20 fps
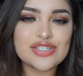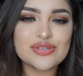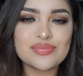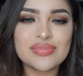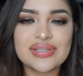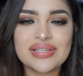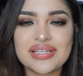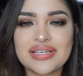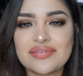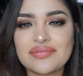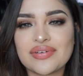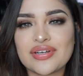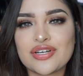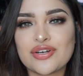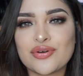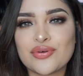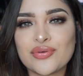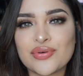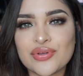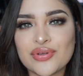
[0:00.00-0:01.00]
to believe in
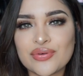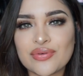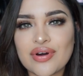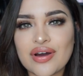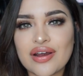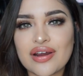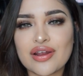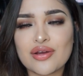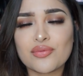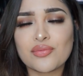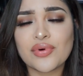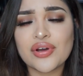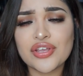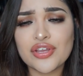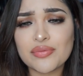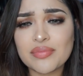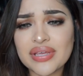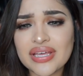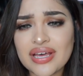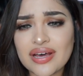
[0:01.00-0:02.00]
who you are and what
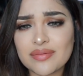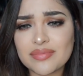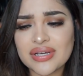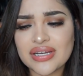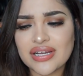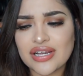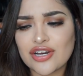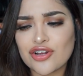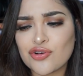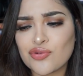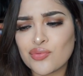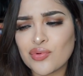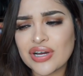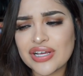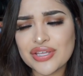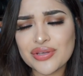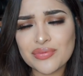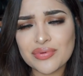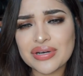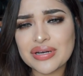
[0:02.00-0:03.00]
you're becoming and
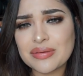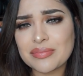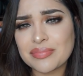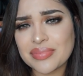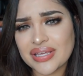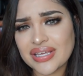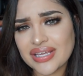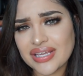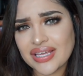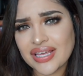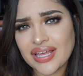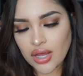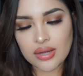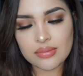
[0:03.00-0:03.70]
what you want to be.